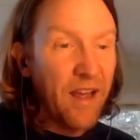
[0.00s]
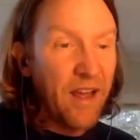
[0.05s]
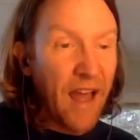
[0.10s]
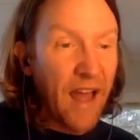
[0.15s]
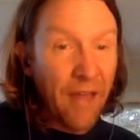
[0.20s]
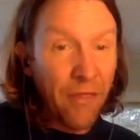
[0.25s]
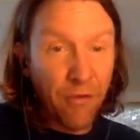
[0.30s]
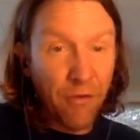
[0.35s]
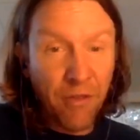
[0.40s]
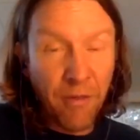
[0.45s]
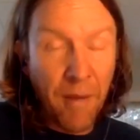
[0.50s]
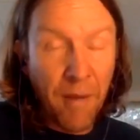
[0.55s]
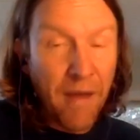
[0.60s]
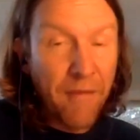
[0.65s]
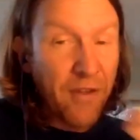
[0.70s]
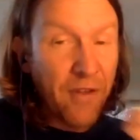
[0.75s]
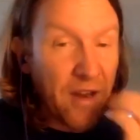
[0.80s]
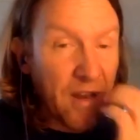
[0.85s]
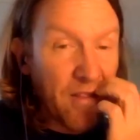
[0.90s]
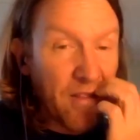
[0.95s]
and there's some
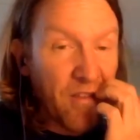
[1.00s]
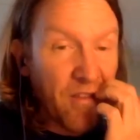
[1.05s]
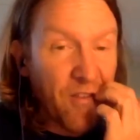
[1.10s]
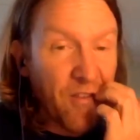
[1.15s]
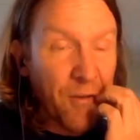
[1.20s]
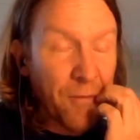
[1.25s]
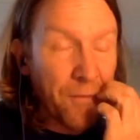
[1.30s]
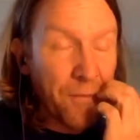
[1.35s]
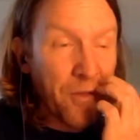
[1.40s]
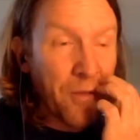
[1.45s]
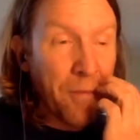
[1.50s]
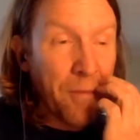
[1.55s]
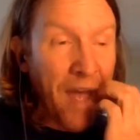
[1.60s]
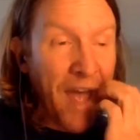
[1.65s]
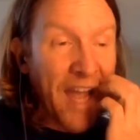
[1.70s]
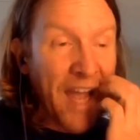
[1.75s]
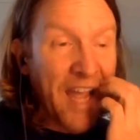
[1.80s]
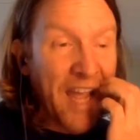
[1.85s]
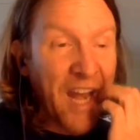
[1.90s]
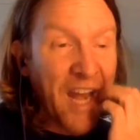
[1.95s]
evidence to
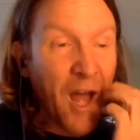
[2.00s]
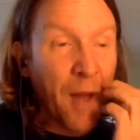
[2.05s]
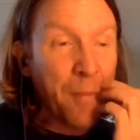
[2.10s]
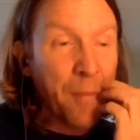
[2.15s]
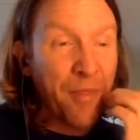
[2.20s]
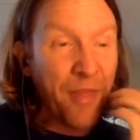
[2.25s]
back it up,